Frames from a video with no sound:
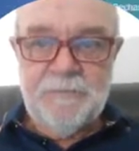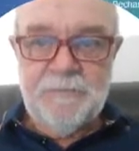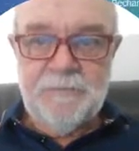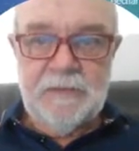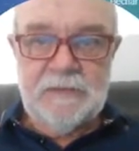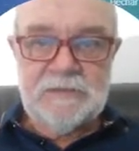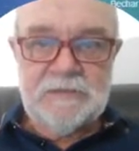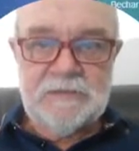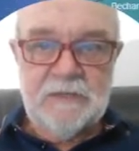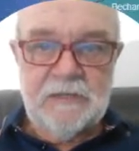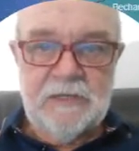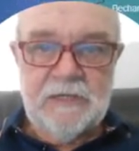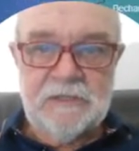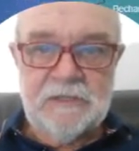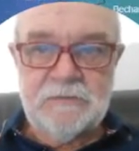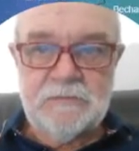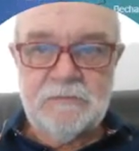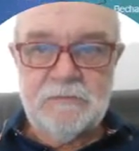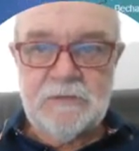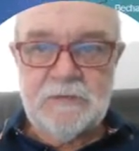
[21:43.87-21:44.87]
So
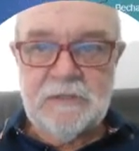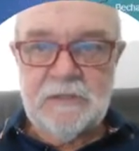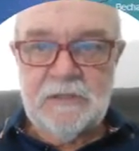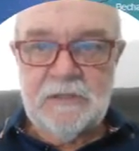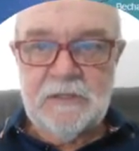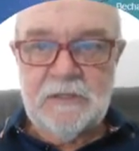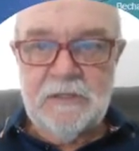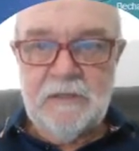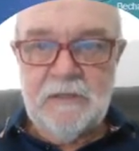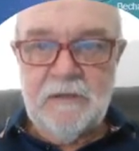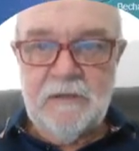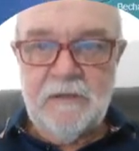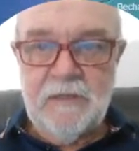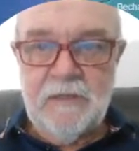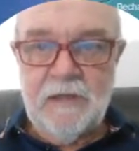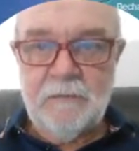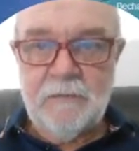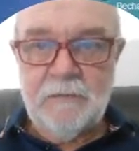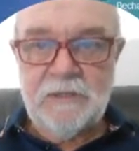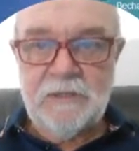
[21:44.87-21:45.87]
that's really
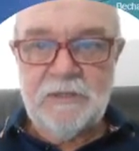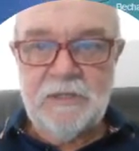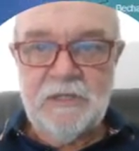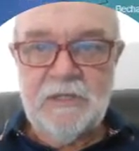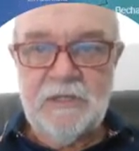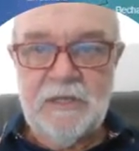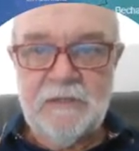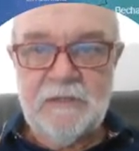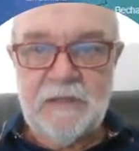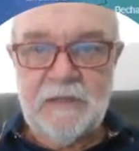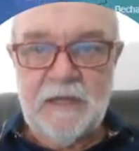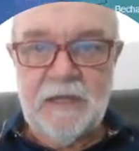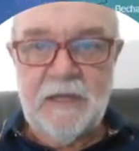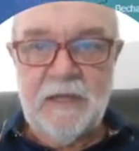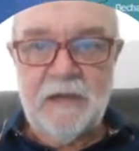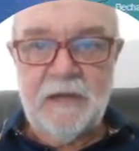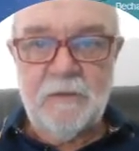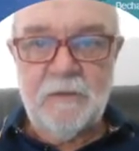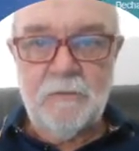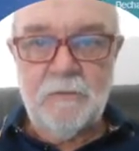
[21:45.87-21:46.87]
that one. You can get that
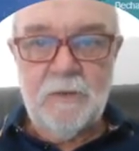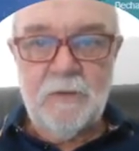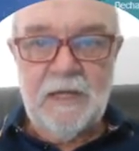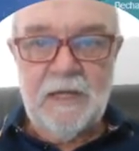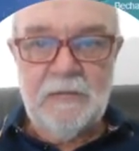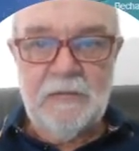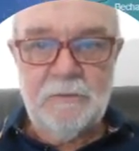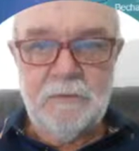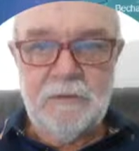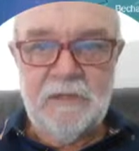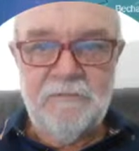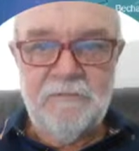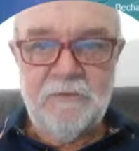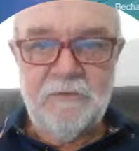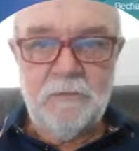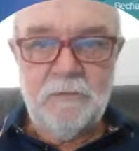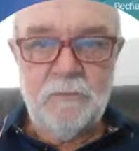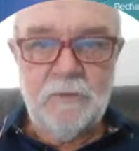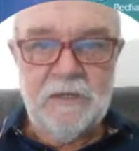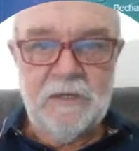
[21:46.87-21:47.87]
out of the way. We'll leave it
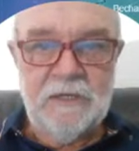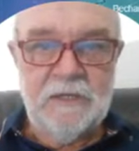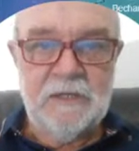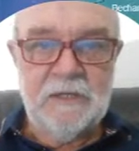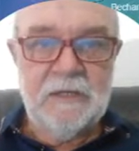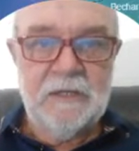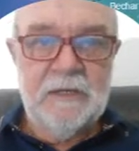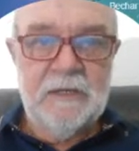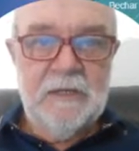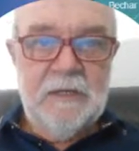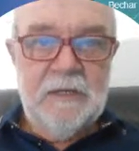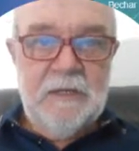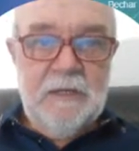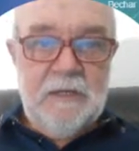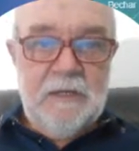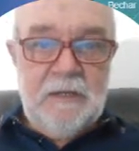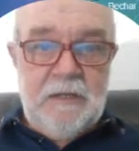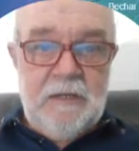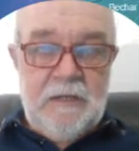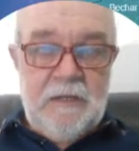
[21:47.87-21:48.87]
on wind.
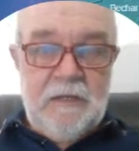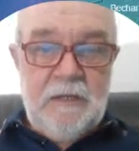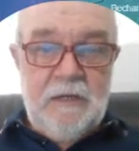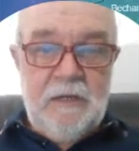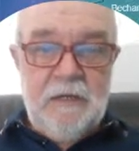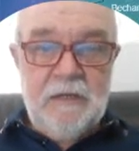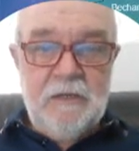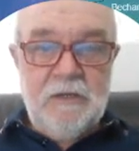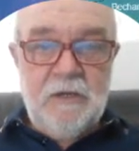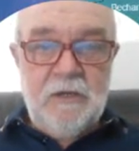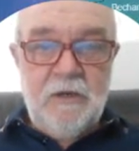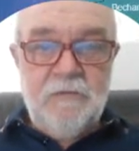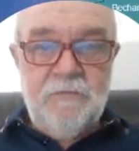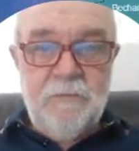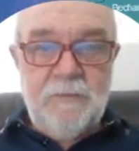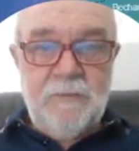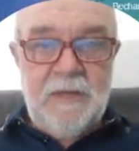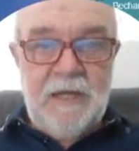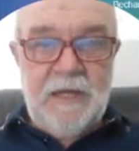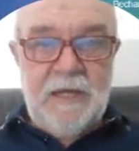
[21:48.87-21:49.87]
Go
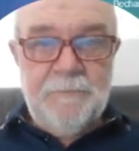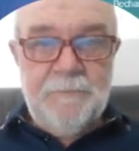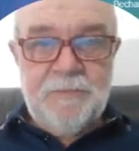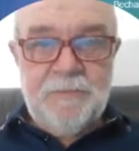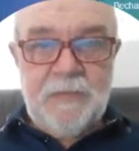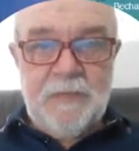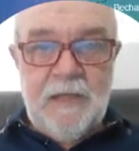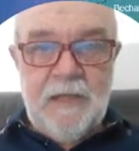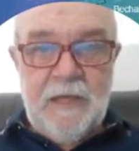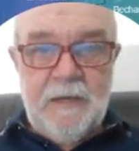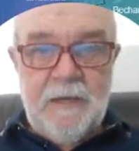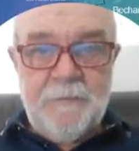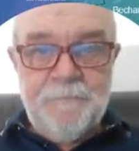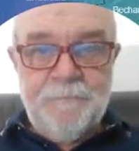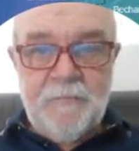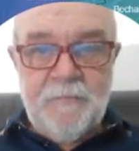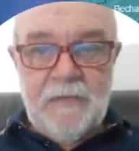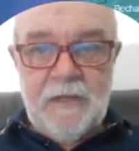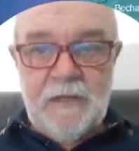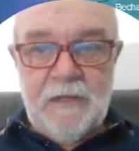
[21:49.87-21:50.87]
from there. Now,
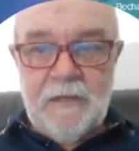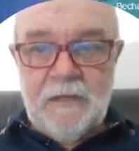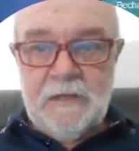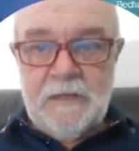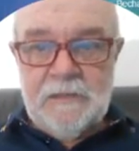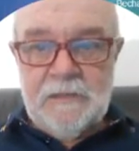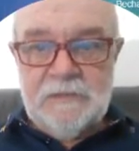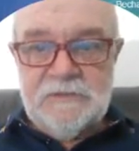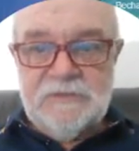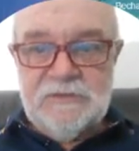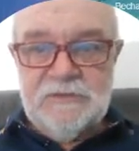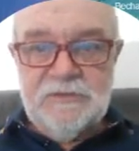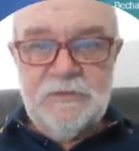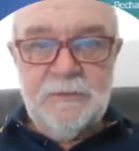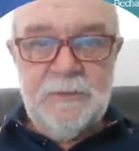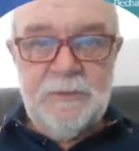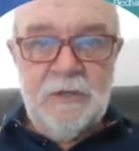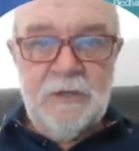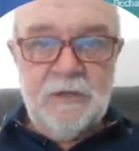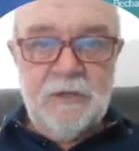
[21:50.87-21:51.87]

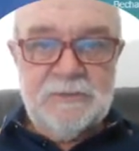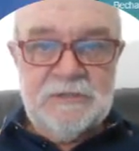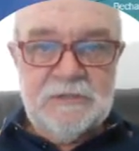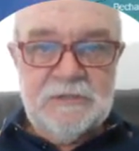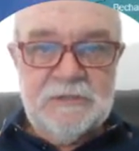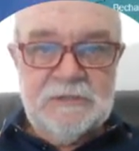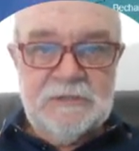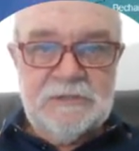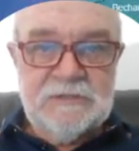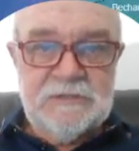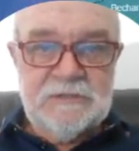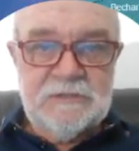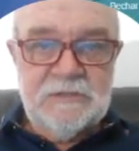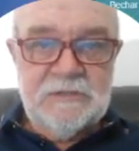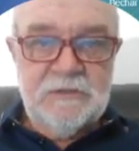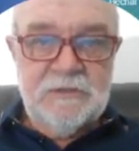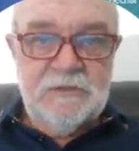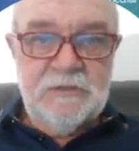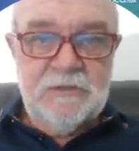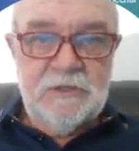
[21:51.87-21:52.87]
zooming options.
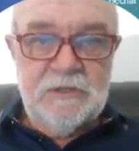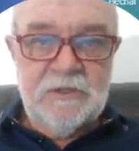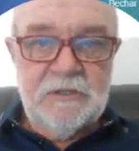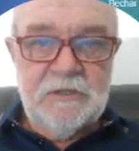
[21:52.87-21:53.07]
You can